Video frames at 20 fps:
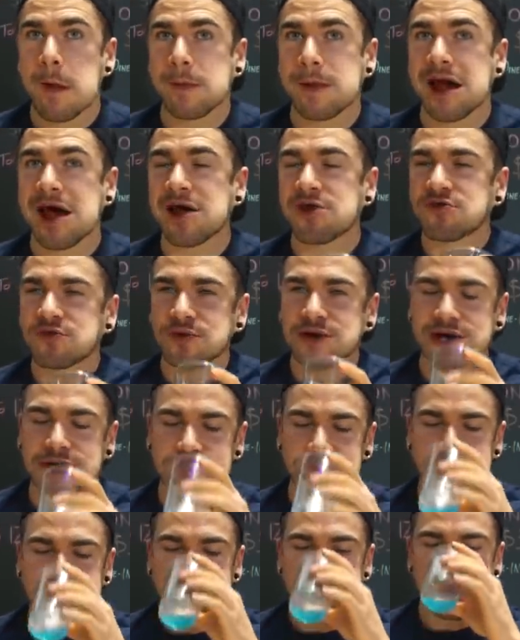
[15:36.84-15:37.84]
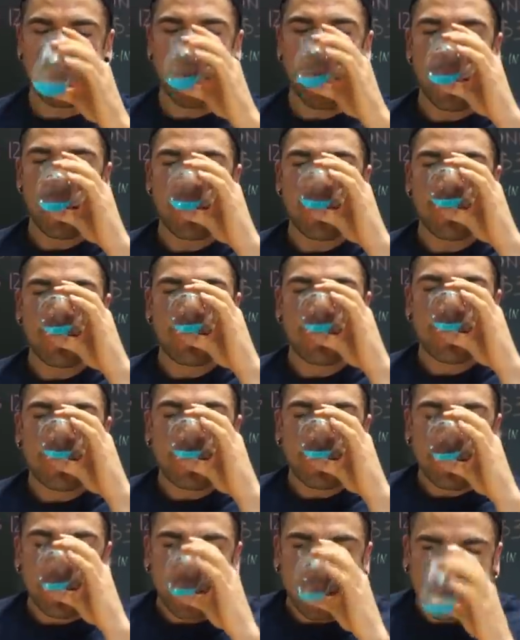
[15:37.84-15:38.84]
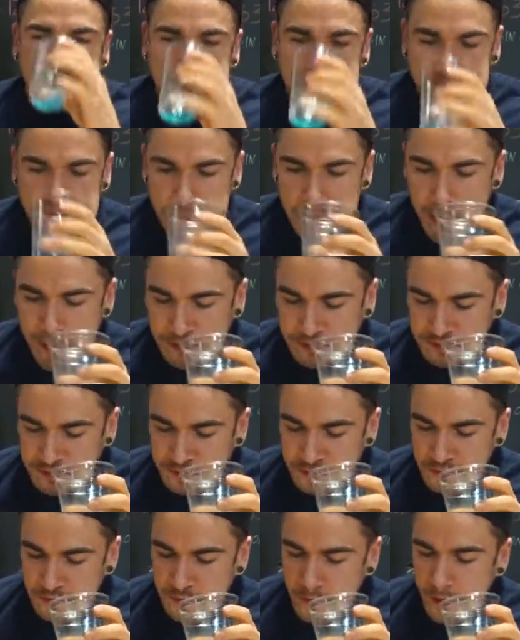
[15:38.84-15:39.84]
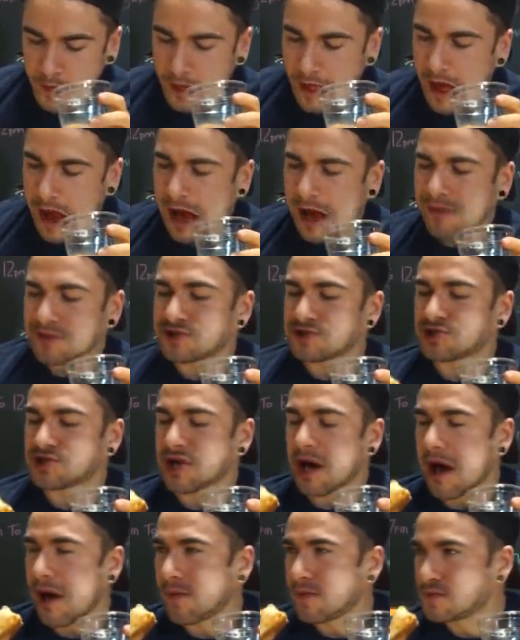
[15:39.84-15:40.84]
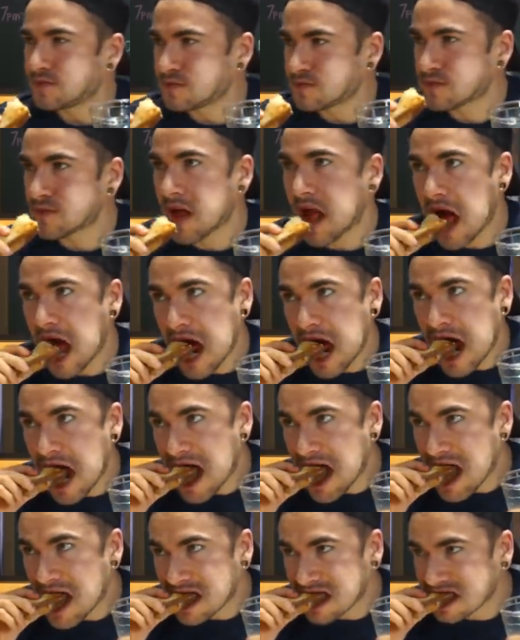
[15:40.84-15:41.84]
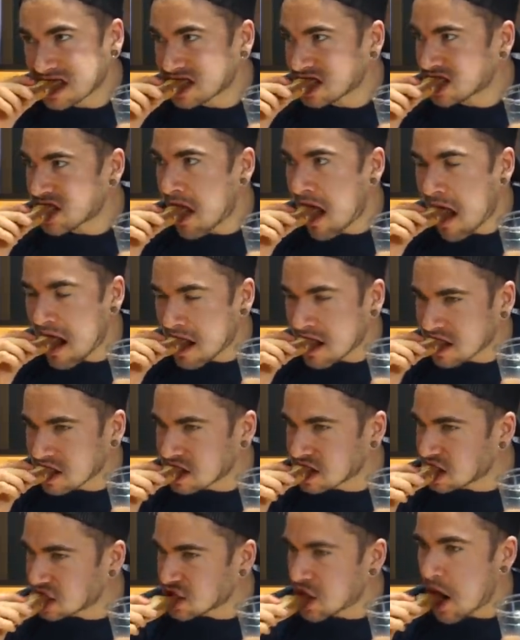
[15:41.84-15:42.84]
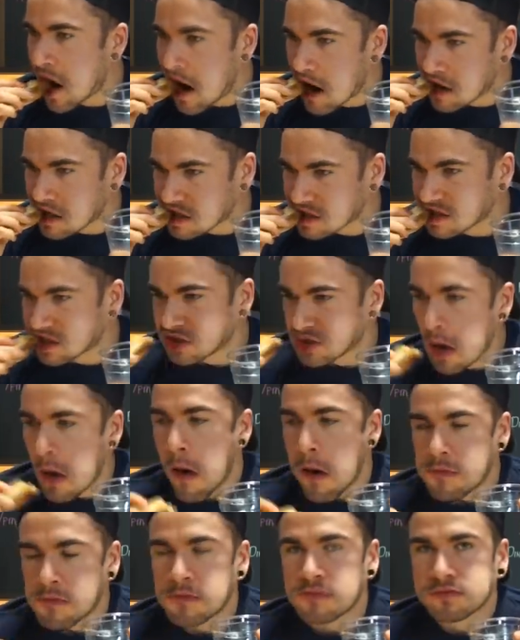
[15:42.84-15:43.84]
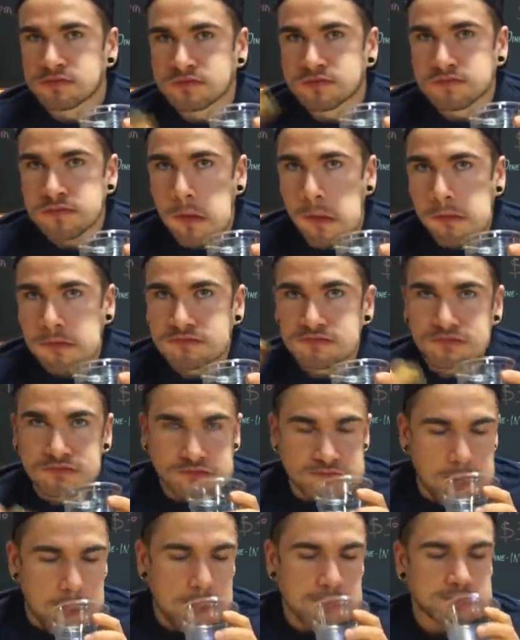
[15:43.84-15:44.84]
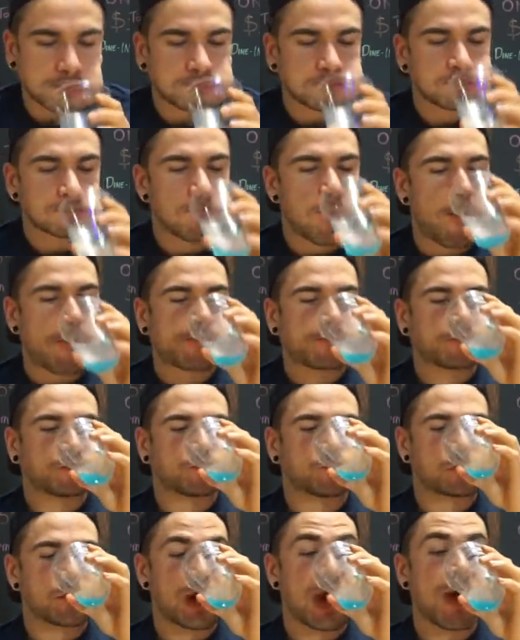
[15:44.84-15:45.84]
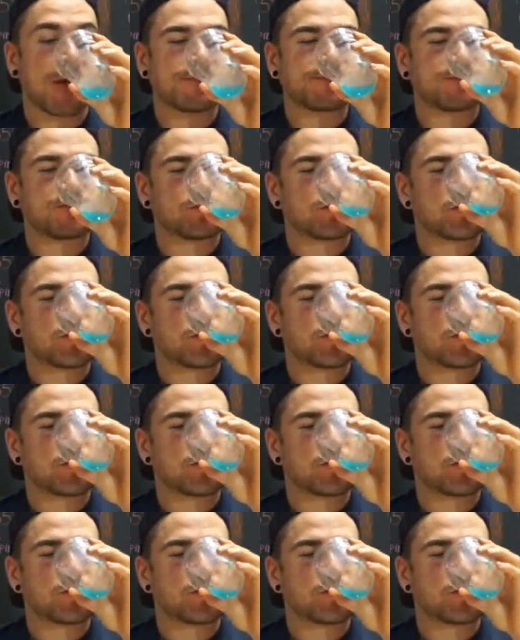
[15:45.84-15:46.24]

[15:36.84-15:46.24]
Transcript: Last one. Attaboy. Get it. How much time? You got 727. You're good. You're thirsty? Yep.